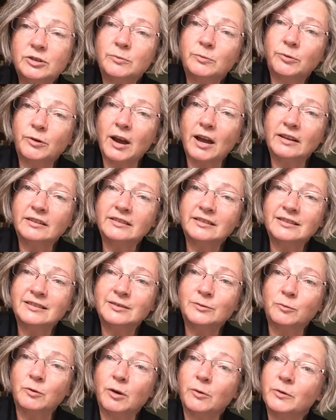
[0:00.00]
to
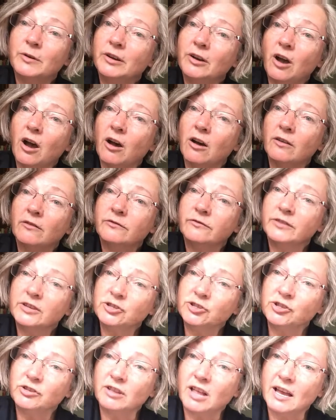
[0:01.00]
practice what we call
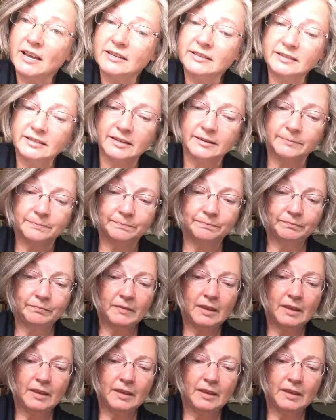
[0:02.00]
visualizing.